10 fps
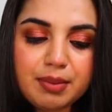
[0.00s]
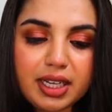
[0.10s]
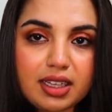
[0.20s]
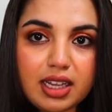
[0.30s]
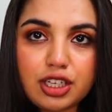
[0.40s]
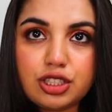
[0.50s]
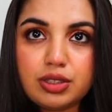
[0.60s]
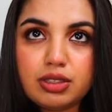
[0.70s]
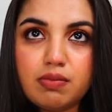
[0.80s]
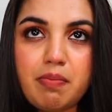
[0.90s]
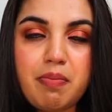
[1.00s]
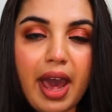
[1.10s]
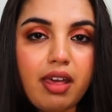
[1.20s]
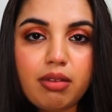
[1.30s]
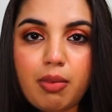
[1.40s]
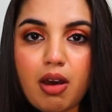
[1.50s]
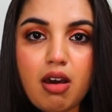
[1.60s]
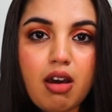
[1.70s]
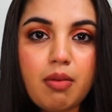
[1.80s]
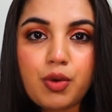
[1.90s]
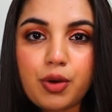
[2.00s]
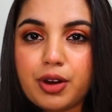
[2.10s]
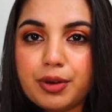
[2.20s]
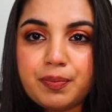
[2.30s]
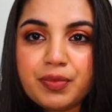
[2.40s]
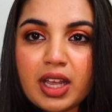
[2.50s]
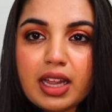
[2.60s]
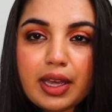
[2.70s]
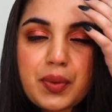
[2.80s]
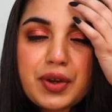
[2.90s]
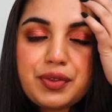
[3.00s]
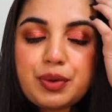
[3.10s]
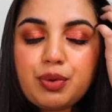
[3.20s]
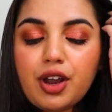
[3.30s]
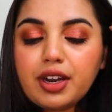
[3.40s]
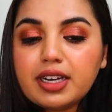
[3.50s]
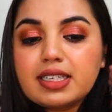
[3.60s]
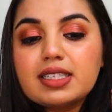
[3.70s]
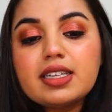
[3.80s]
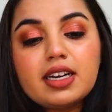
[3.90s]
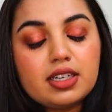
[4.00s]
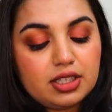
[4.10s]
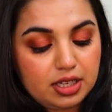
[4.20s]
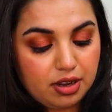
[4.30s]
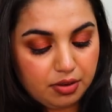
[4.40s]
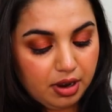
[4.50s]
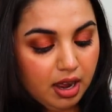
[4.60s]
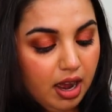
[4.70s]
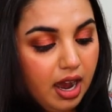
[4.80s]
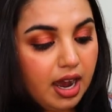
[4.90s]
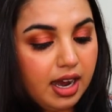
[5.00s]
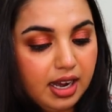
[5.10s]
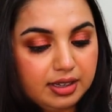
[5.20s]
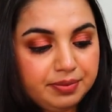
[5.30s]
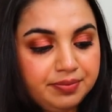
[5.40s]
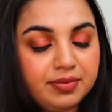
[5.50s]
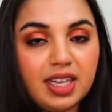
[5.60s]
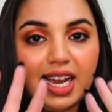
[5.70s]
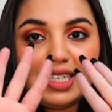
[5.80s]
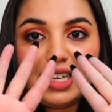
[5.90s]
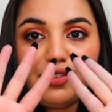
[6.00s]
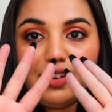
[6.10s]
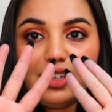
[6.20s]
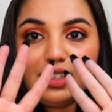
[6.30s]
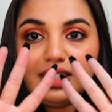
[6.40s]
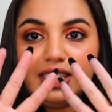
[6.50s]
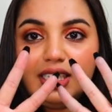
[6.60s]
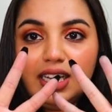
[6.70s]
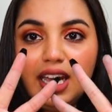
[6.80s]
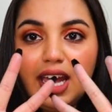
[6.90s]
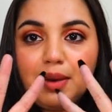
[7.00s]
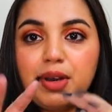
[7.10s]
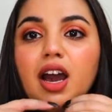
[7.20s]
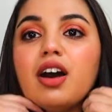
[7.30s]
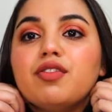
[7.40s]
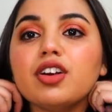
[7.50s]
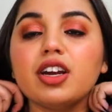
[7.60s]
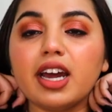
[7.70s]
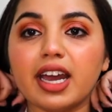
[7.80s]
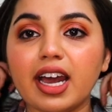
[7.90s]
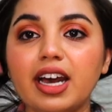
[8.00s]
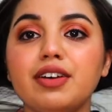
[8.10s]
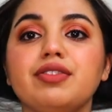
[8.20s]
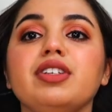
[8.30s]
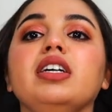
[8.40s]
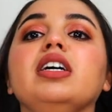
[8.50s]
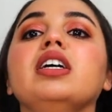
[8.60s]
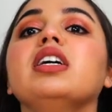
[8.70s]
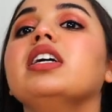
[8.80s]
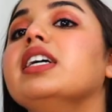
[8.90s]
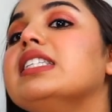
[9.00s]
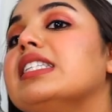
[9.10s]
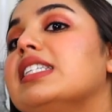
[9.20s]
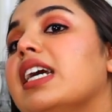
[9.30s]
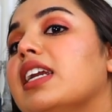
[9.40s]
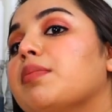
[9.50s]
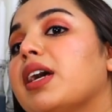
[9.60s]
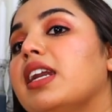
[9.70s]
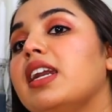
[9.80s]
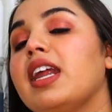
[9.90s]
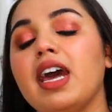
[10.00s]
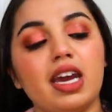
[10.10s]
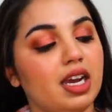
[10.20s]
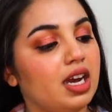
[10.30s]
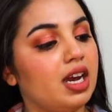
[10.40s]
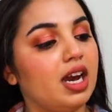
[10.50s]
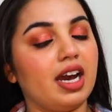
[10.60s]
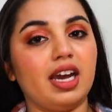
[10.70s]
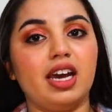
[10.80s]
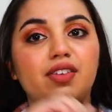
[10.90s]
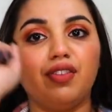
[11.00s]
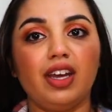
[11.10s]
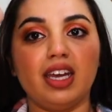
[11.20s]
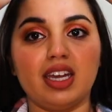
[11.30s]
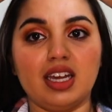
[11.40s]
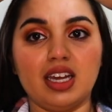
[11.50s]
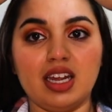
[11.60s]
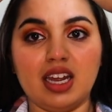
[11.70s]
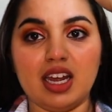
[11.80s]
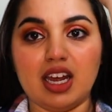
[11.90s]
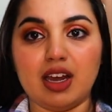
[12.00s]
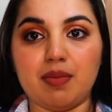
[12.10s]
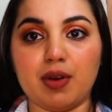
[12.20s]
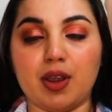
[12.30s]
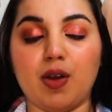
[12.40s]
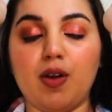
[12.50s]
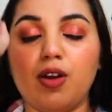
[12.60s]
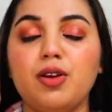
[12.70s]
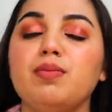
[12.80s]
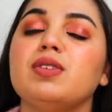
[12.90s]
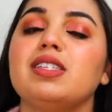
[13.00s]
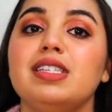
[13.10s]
like a Lush bath bomb or like one of their products there. So I definitely am covered. I have It's stained my neck. I have like my arms,